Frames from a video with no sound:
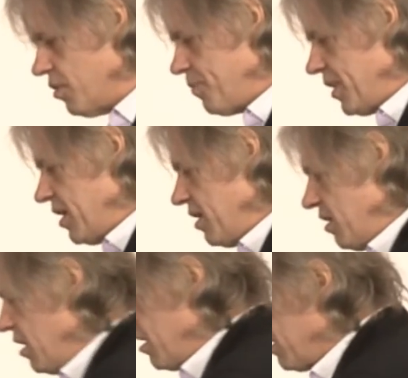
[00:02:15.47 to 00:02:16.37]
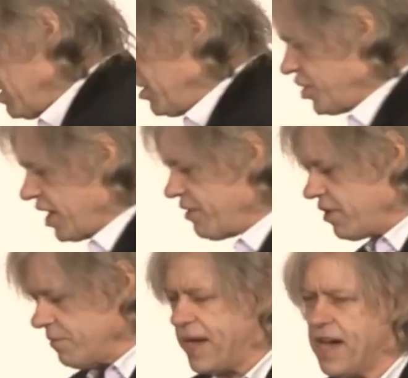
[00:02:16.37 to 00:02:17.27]
would be the
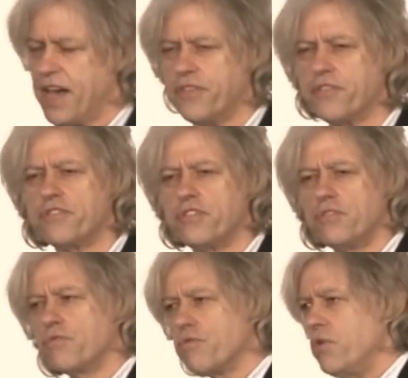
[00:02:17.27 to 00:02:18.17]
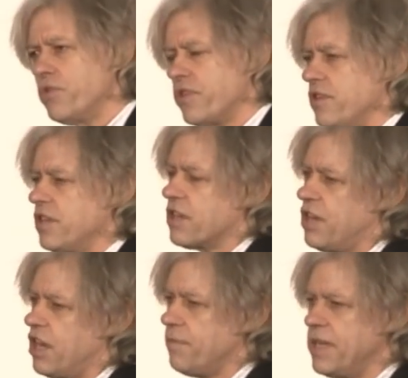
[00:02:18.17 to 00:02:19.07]
general path to growth in the
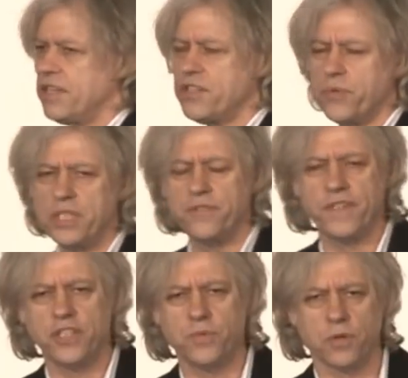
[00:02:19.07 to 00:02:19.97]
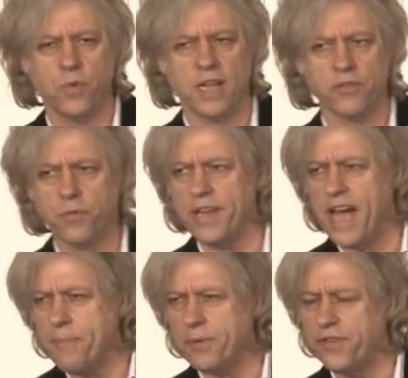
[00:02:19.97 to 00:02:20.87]
economy and to individual wealth? What
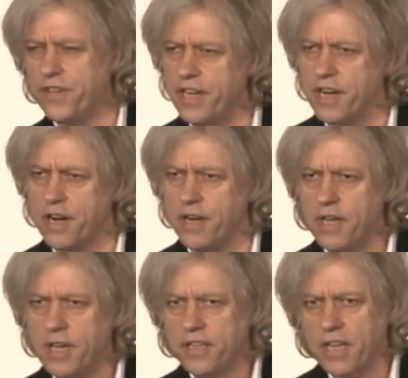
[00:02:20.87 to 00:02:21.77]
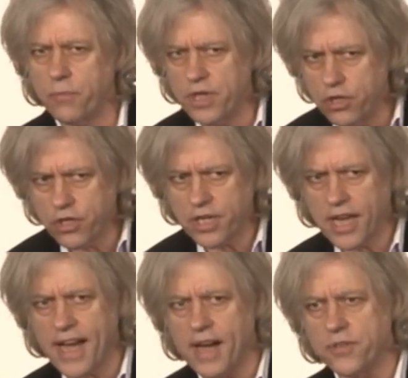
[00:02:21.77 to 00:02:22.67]
happened here that we look at a
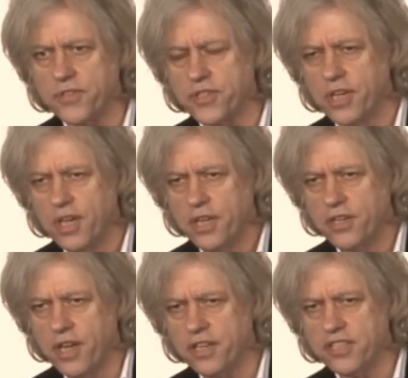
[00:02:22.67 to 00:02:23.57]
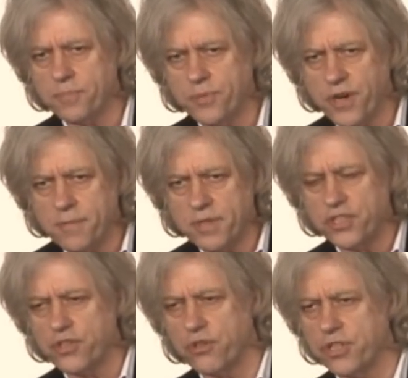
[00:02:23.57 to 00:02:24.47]
house not as a primary
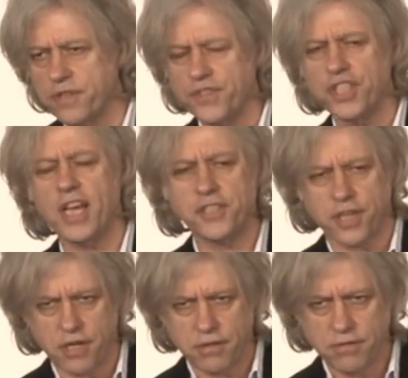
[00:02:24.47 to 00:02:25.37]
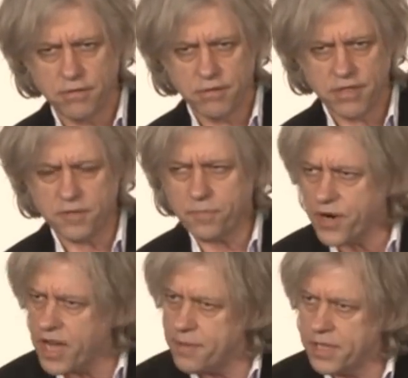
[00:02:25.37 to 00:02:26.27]
source of shelter, this
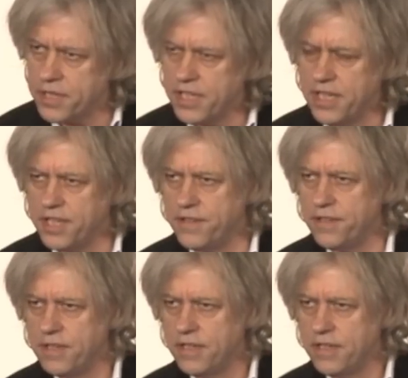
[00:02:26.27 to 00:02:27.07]
primal need?